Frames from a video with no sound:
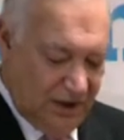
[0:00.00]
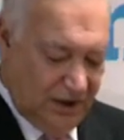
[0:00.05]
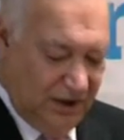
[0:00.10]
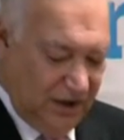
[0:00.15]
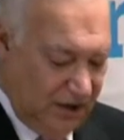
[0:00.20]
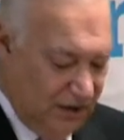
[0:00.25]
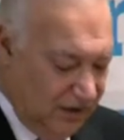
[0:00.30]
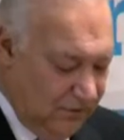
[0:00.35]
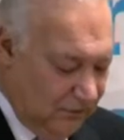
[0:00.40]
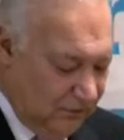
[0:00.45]

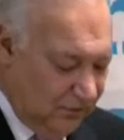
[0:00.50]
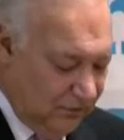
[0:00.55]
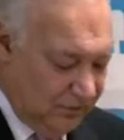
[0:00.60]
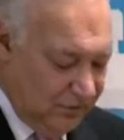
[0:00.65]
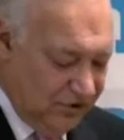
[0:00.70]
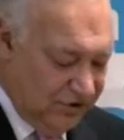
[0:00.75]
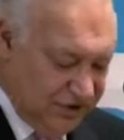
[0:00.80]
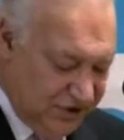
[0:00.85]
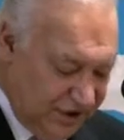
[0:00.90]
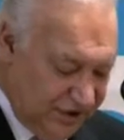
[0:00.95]
In
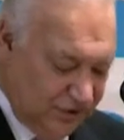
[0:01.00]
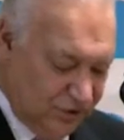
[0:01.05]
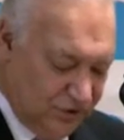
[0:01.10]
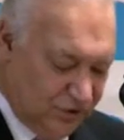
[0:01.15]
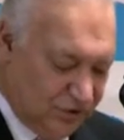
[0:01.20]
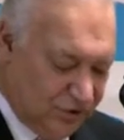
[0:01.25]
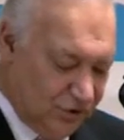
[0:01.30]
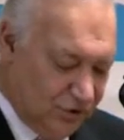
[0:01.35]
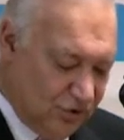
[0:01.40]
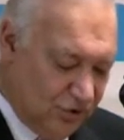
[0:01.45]

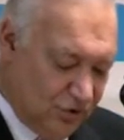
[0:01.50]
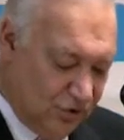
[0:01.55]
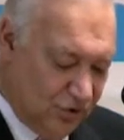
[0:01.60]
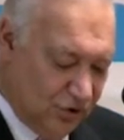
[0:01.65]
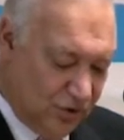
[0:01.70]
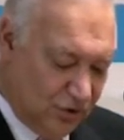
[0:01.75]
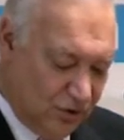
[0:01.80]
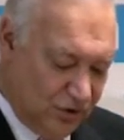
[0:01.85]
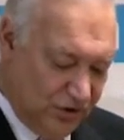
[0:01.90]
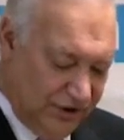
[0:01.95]
particular,
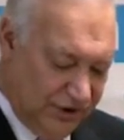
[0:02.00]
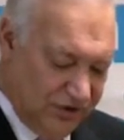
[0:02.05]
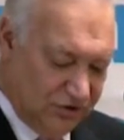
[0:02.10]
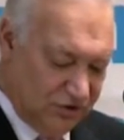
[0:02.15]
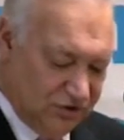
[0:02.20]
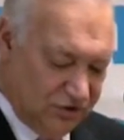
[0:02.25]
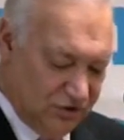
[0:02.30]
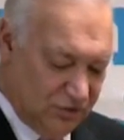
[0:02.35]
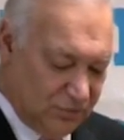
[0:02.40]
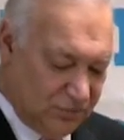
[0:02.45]
her
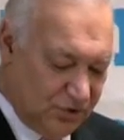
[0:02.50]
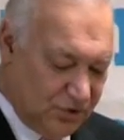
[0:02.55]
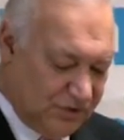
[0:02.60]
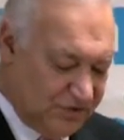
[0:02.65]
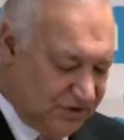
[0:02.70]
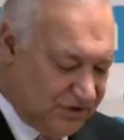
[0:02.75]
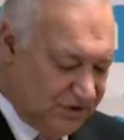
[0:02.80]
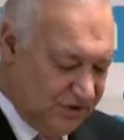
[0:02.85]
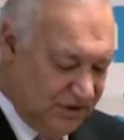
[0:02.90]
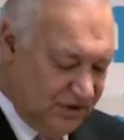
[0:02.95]
leadership on
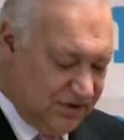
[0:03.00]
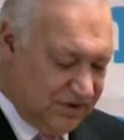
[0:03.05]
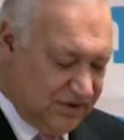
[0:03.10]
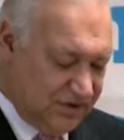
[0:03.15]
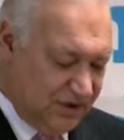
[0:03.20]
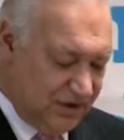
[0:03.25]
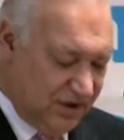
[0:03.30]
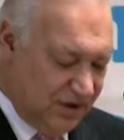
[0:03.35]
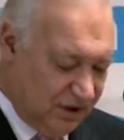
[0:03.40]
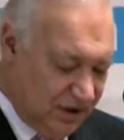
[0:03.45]
the state's
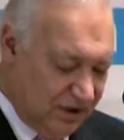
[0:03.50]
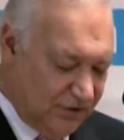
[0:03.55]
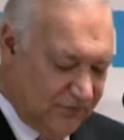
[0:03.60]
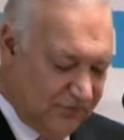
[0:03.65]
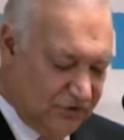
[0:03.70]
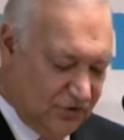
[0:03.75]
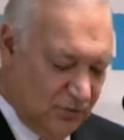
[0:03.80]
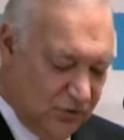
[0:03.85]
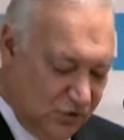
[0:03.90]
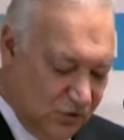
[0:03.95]

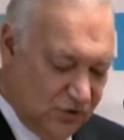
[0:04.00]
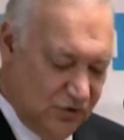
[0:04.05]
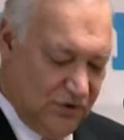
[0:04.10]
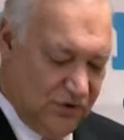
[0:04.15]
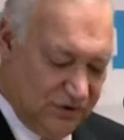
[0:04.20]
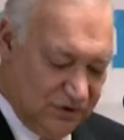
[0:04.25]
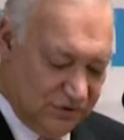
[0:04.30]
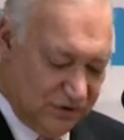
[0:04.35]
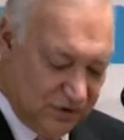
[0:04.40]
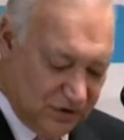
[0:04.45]
Health
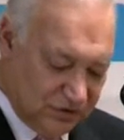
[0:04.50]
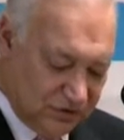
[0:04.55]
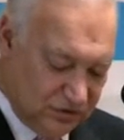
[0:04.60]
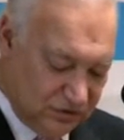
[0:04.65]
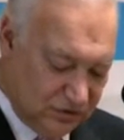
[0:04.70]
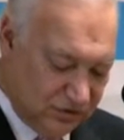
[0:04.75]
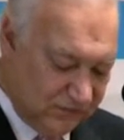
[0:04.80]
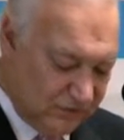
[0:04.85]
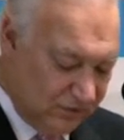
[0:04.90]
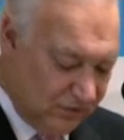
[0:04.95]
Communities
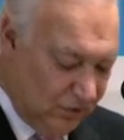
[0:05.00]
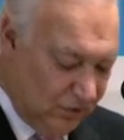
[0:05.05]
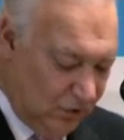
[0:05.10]
Initiative,